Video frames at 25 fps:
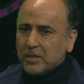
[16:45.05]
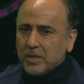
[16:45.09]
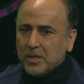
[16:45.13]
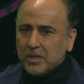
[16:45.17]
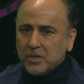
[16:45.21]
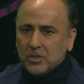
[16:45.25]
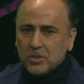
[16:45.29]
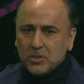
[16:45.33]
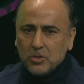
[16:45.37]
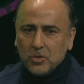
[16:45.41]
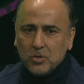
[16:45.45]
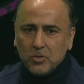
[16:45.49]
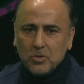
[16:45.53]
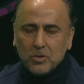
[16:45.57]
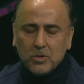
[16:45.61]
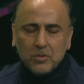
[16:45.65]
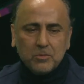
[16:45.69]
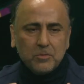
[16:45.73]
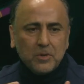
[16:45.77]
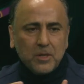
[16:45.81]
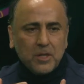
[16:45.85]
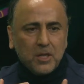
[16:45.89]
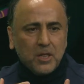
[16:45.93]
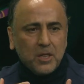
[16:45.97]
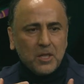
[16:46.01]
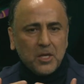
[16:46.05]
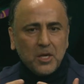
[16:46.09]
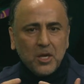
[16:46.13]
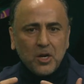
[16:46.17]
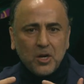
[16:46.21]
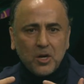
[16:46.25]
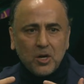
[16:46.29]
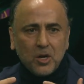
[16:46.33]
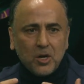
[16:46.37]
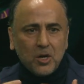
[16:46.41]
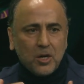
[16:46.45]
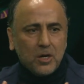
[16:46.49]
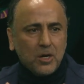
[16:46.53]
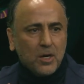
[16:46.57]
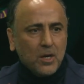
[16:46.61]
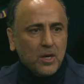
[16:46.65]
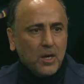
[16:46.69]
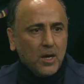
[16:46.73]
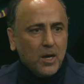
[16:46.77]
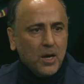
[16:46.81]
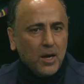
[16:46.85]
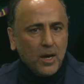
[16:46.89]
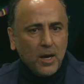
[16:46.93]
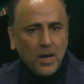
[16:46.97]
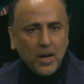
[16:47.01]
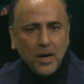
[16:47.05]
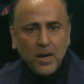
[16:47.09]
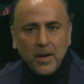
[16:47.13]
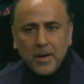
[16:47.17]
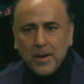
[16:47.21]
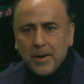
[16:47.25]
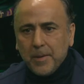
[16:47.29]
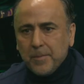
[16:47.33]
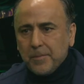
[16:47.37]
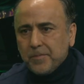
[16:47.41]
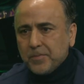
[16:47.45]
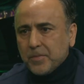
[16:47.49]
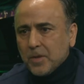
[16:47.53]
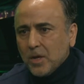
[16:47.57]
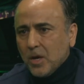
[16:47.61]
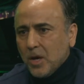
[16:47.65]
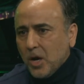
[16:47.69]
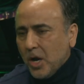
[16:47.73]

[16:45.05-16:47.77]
there is no clear um,